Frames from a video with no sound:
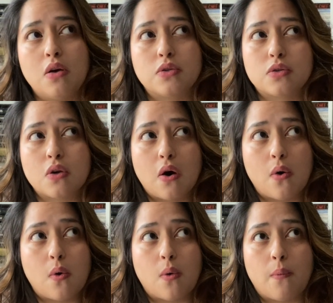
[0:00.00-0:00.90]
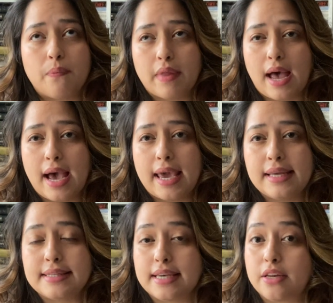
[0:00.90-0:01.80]
So I
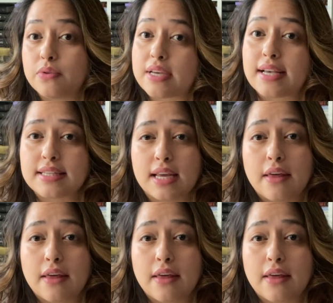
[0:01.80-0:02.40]
did Udacity.